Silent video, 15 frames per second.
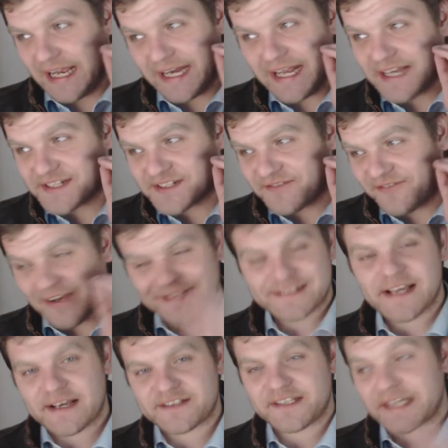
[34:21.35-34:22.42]
It is
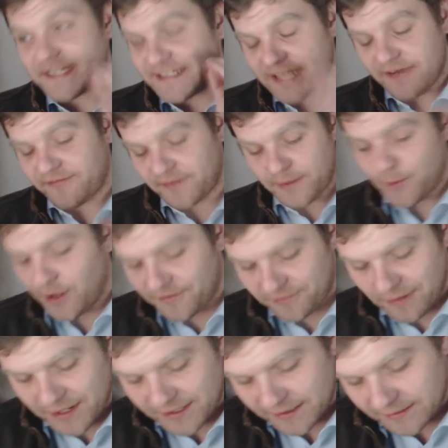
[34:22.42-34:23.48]
fantastic and definitely
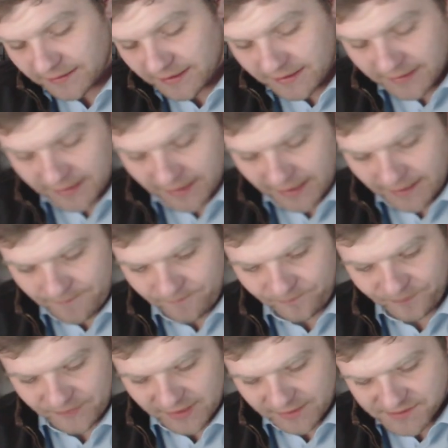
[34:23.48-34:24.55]
worth reading.
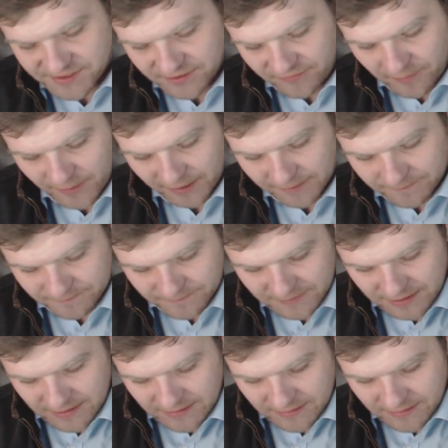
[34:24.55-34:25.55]
Um, there was another bit.